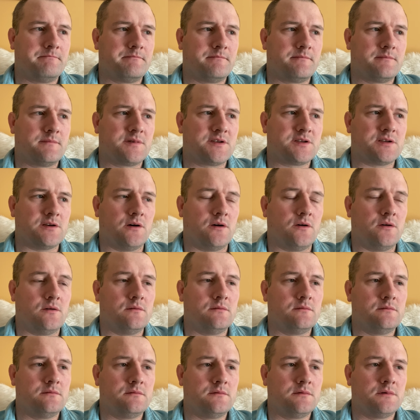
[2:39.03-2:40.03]
So
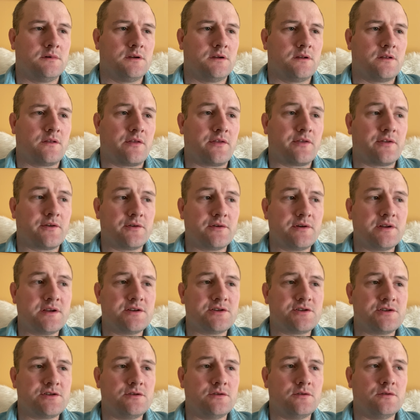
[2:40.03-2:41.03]
third
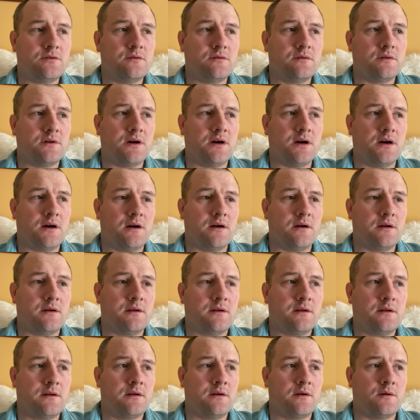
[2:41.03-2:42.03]
issue
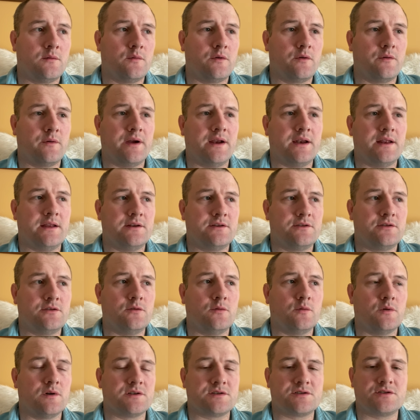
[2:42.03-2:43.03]
we ran into
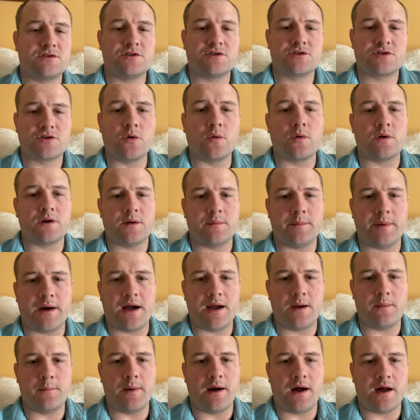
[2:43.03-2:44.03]
was just going to
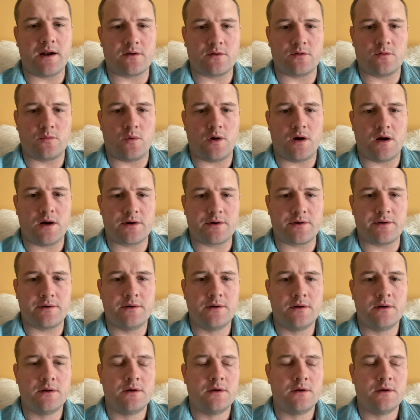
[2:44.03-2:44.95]
buy bottled water.